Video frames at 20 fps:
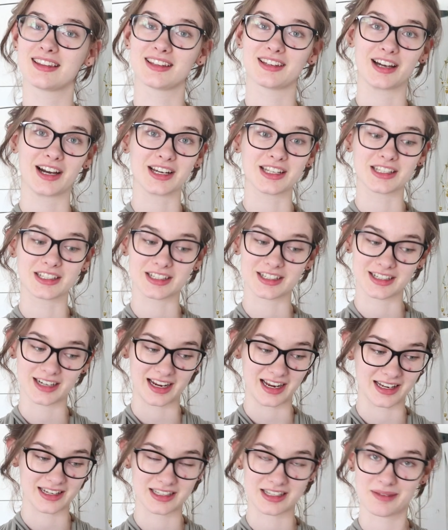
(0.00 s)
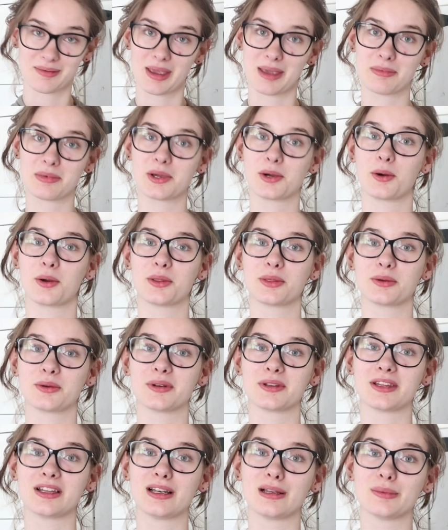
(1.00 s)
the toddler and the baby going
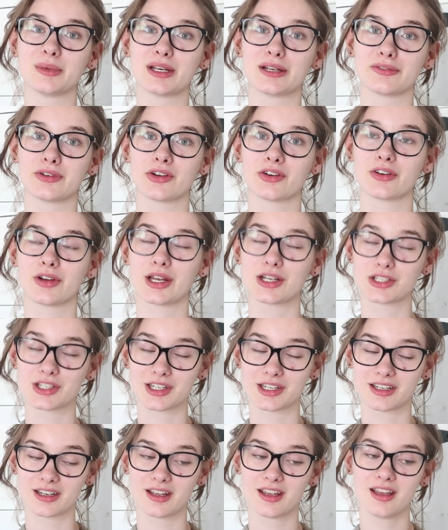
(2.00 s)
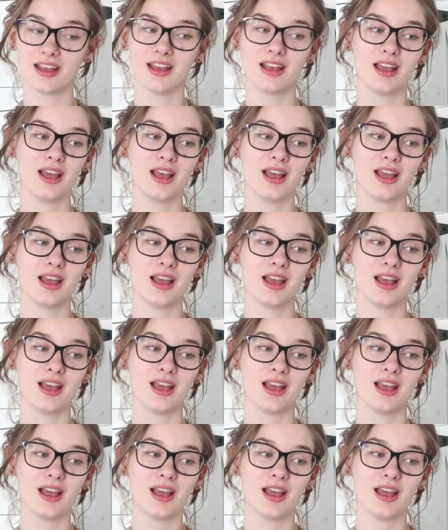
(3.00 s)
through a little bit of a regression